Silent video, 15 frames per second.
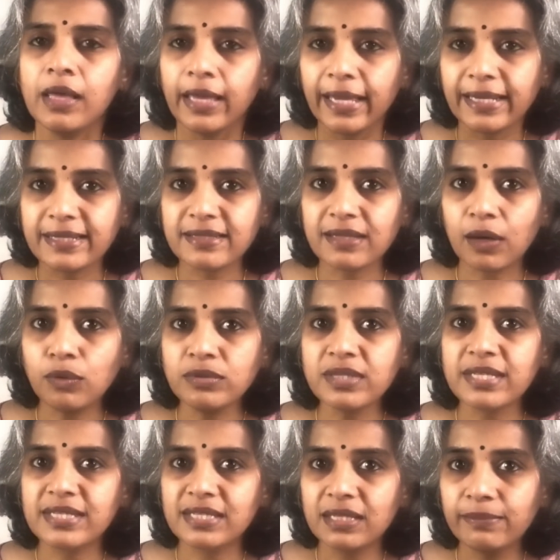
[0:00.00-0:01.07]
It sounds
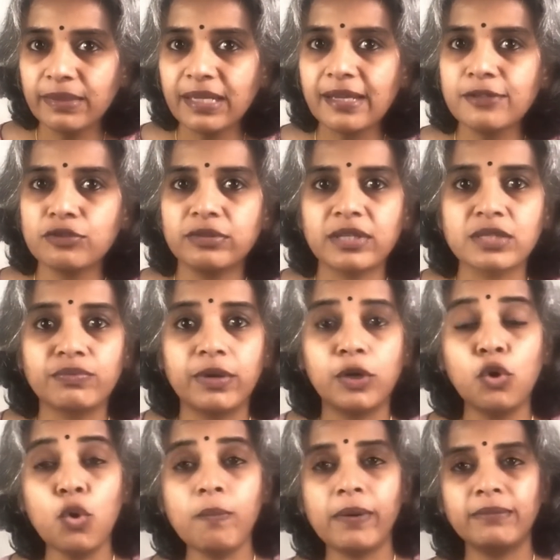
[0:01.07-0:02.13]
similar to the
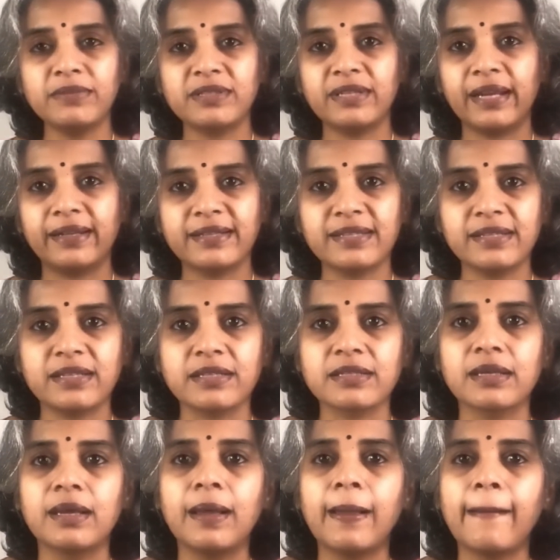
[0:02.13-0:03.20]
Swaroopam state, isn't it?
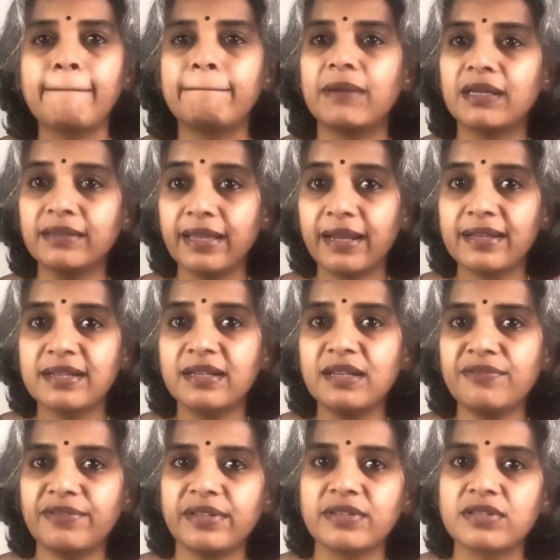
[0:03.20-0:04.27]
But there is a
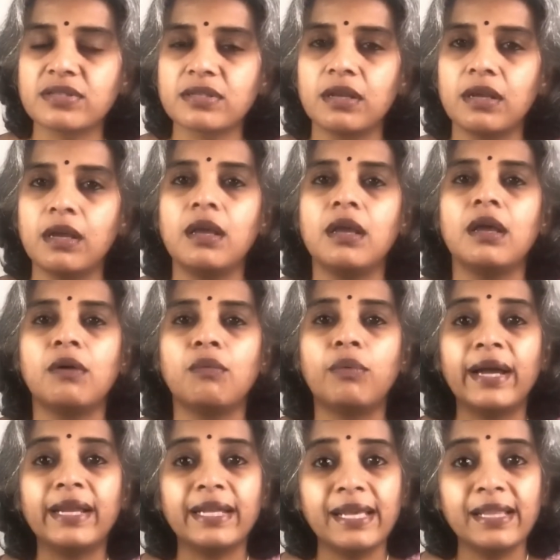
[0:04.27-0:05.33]
difference.
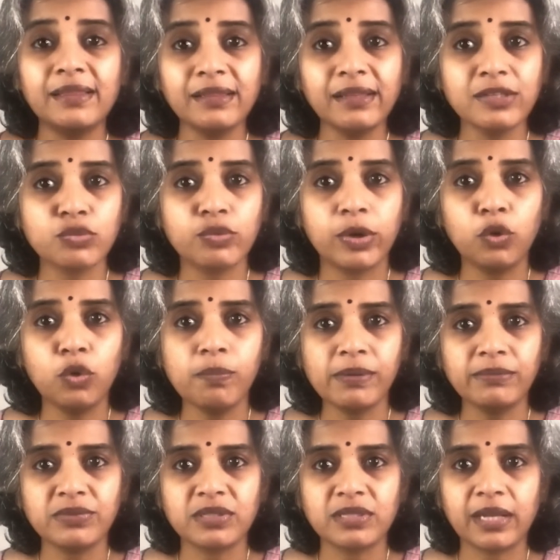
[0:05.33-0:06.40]
While in the
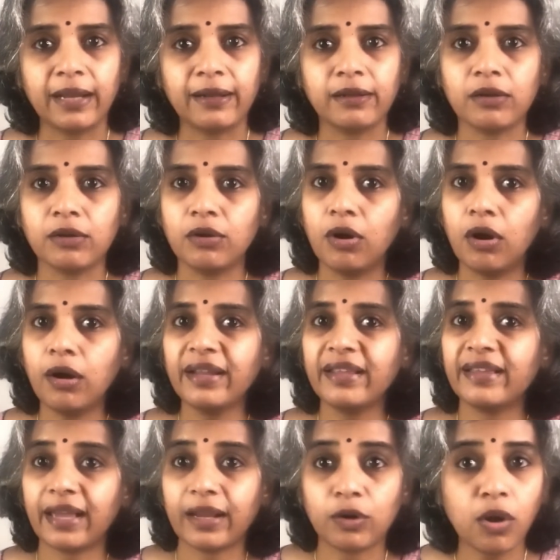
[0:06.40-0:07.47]
Swaroopam state, God
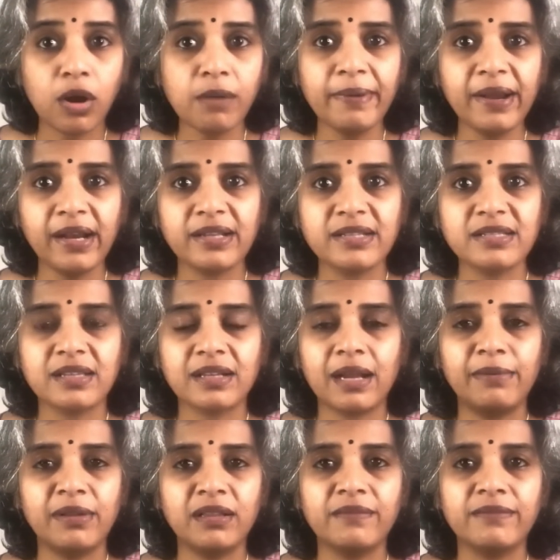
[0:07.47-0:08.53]
cannot be
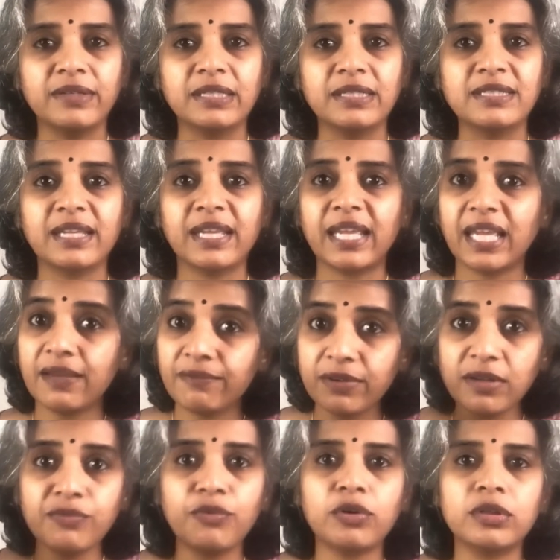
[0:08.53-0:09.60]
described in the words
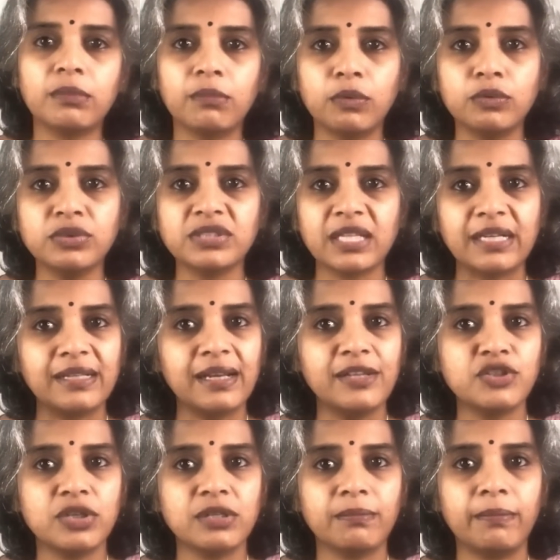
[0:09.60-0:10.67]
even for the most
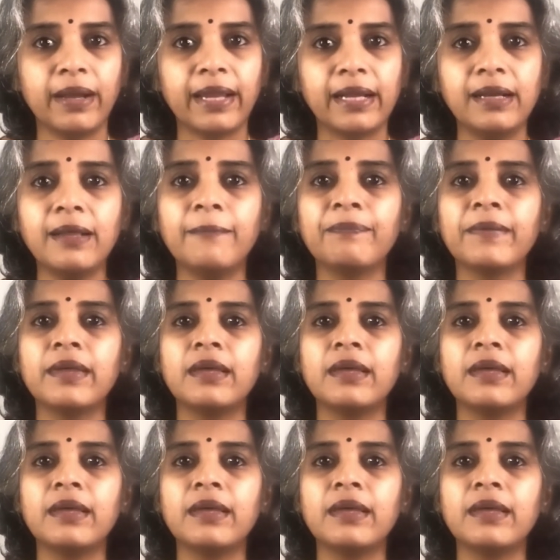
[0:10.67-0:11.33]
intelligent mind,